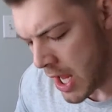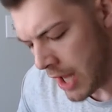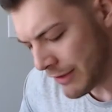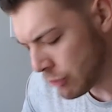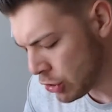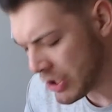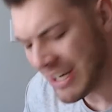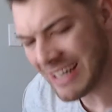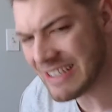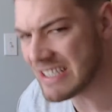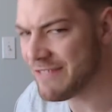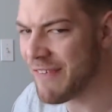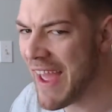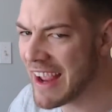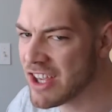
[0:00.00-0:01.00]
Looking at this
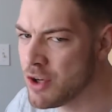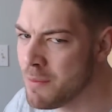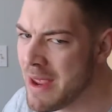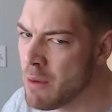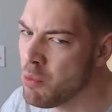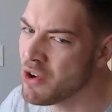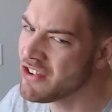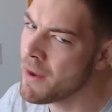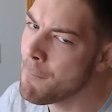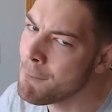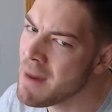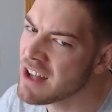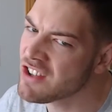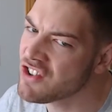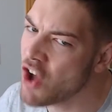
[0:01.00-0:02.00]
vacuum, it was a
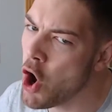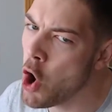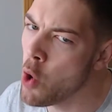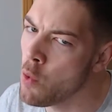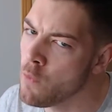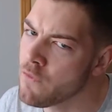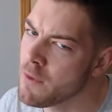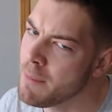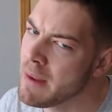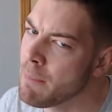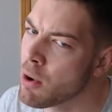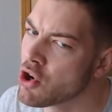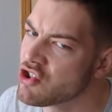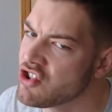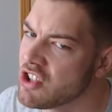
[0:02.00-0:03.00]
must-own for me
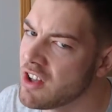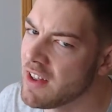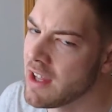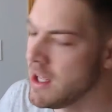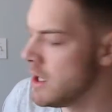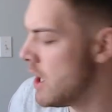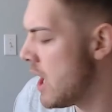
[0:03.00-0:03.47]
personally.